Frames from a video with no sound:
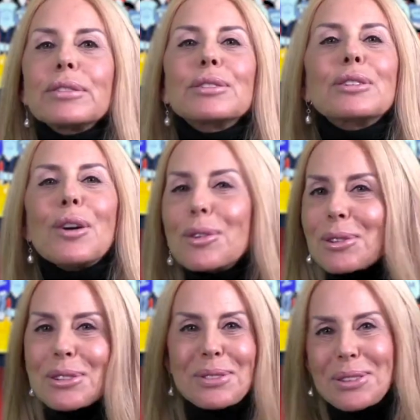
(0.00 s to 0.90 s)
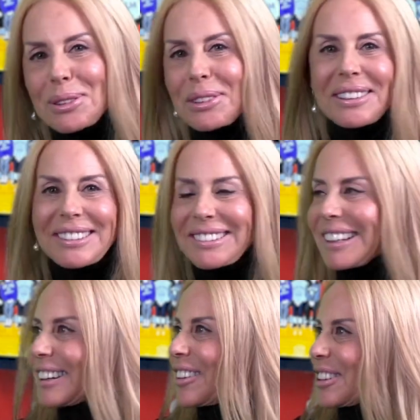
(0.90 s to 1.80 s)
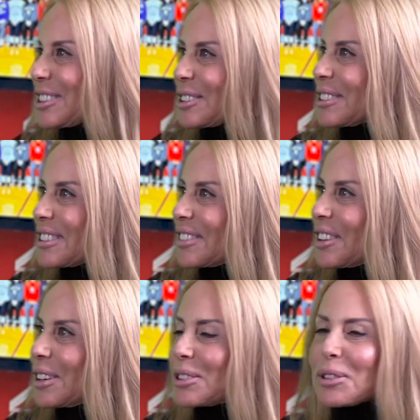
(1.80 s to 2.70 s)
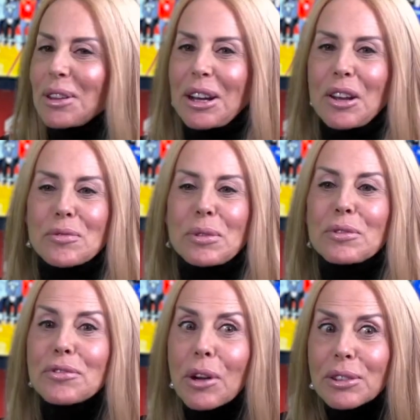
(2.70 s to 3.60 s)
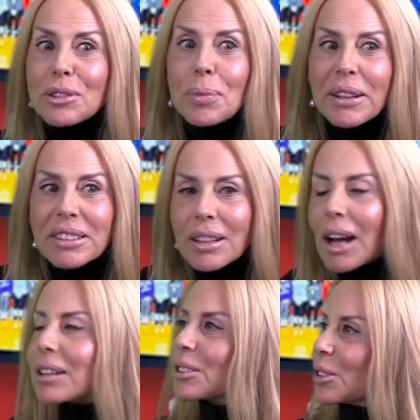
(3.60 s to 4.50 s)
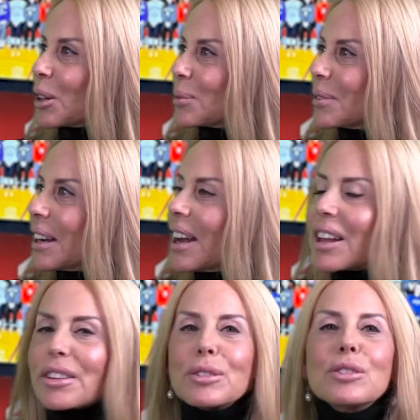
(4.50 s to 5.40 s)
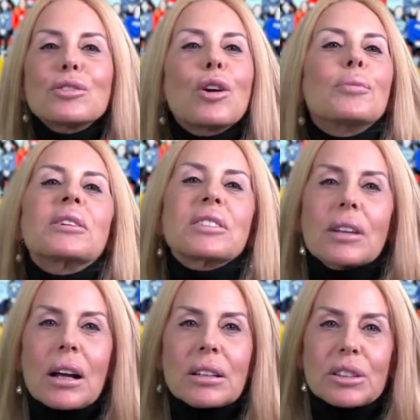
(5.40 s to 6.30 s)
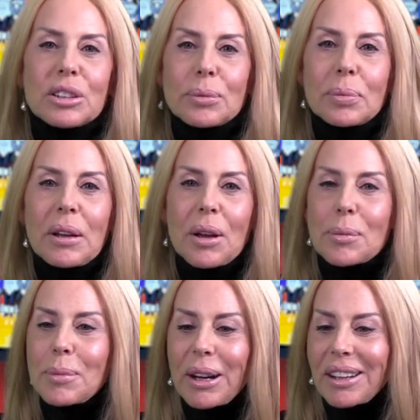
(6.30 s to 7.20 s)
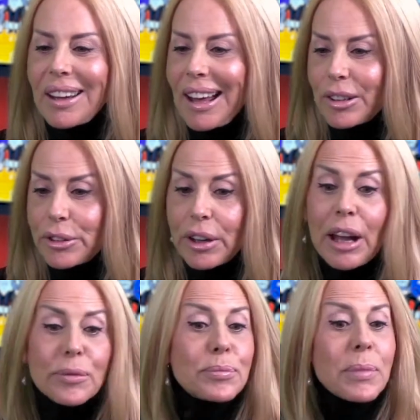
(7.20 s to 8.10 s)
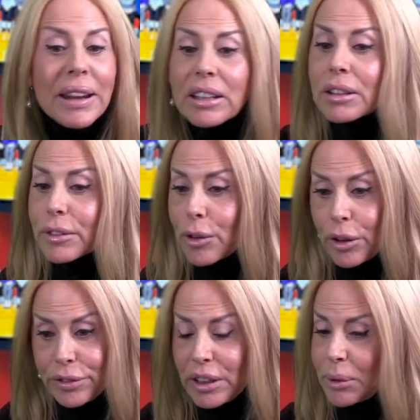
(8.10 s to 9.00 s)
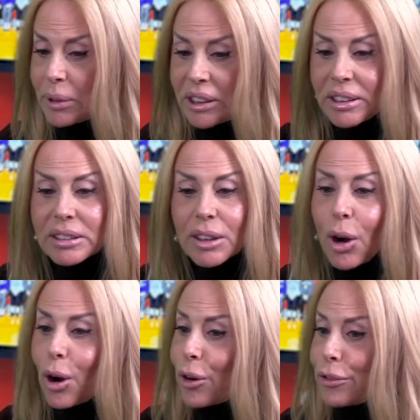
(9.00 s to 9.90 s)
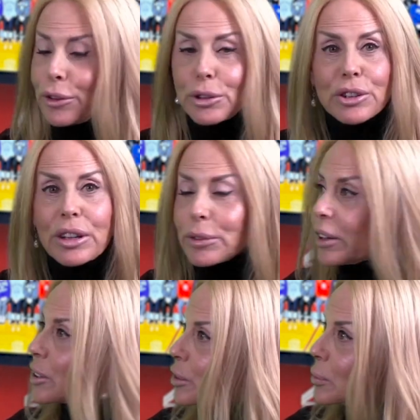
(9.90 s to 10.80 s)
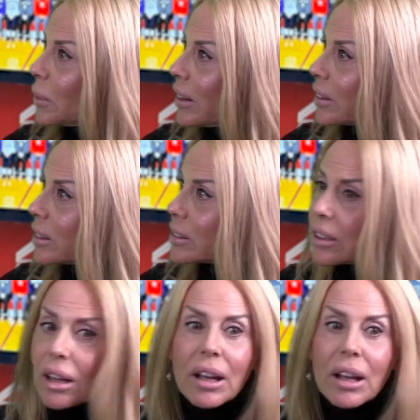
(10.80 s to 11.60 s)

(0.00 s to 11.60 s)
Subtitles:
loads of schools that our students have gone to that have been funded by scholarship. There's so much scholarship money out there, and many of our families are first-generation parents.